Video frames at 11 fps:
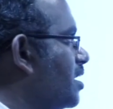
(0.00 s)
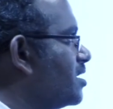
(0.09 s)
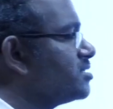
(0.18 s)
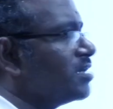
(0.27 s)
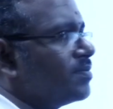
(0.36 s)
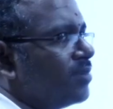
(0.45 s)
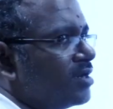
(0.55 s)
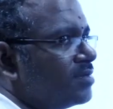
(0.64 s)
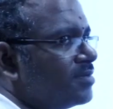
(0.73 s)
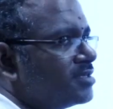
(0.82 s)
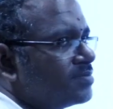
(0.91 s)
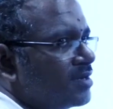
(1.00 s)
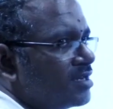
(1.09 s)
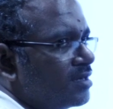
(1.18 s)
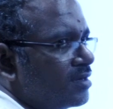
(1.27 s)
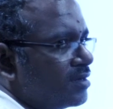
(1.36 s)
Understand, poly means
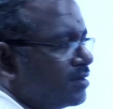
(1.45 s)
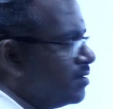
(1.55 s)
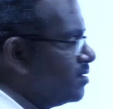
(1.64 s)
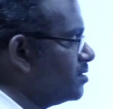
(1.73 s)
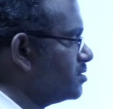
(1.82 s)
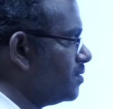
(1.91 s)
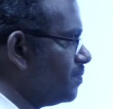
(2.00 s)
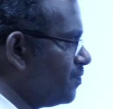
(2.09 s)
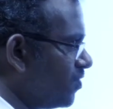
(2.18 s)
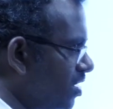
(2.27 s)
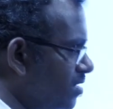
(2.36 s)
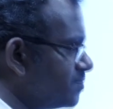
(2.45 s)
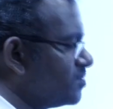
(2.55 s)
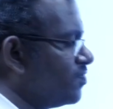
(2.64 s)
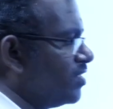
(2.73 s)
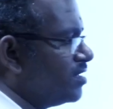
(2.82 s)
many. The
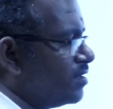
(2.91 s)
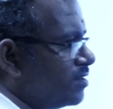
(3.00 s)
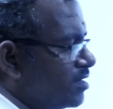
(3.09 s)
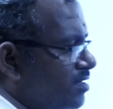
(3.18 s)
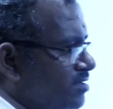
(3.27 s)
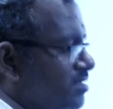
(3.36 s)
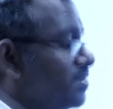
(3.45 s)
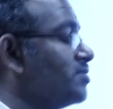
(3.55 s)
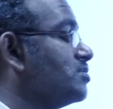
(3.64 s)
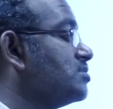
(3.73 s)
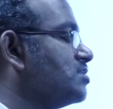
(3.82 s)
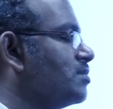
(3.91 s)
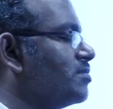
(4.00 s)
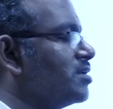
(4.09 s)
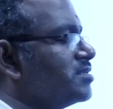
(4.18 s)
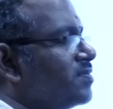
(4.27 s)
forms, why? Even though
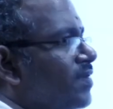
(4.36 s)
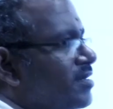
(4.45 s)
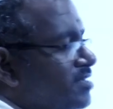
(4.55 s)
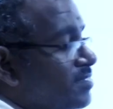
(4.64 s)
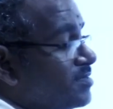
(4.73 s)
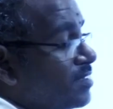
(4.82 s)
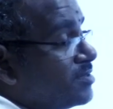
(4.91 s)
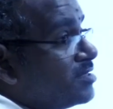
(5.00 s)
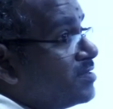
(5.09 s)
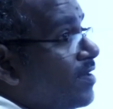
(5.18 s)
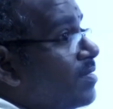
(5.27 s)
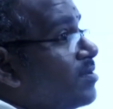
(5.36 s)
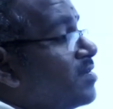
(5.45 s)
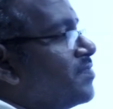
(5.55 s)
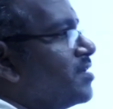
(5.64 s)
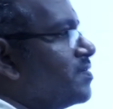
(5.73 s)
same drug is available, same substance is available in
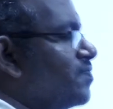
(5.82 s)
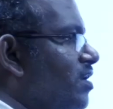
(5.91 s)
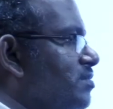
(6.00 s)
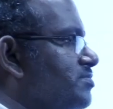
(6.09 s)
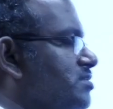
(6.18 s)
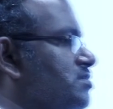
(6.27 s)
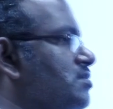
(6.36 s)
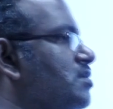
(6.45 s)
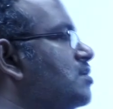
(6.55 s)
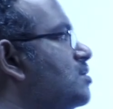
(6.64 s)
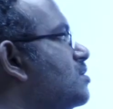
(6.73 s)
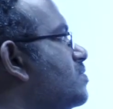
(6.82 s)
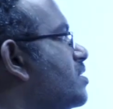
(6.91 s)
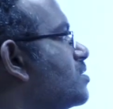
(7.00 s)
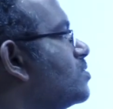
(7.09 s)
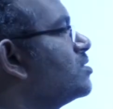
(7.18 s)
different forms,
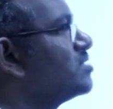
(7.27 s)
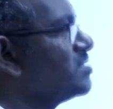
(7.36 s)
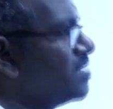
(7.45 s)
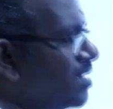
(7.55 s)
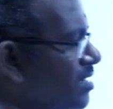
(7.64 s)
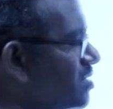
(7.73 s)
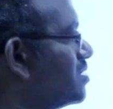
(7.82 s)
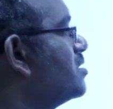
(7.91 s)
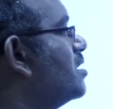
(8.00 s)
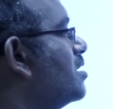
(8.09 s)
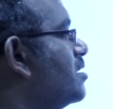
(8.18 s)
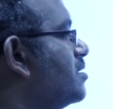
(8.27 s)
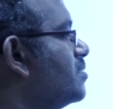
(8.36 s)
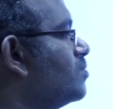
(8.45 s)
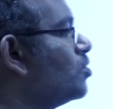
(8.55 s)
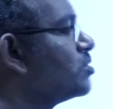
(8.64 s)
we are going to select the
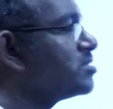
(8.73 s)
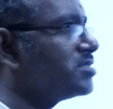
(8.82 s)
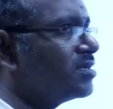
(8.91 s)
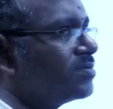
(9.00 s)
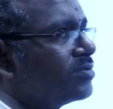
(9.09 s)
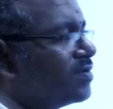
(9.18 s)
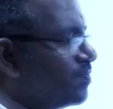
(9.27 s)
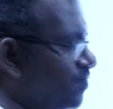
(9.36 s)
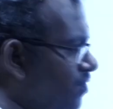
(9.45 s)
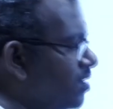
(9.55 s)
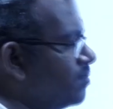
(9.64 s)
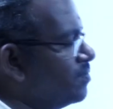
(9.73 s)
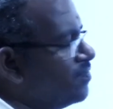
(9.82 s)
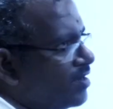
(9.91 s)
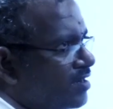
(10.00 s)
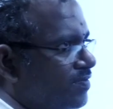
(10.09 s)
more stable form
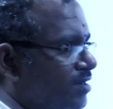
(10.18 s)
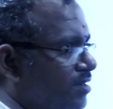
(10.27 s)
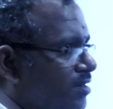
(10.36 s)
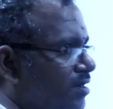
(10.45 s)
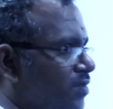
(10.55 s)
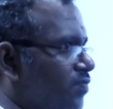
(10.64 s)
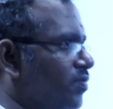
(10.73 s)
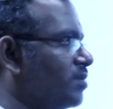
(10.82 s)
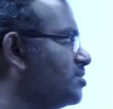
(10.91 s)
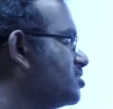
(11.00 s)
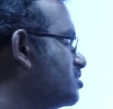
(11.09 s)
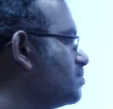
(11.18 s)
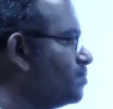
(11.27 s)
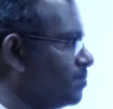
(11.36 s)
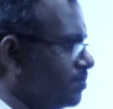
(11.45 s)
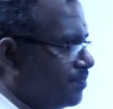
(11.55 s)
for our
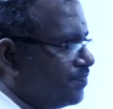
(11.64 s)
formulation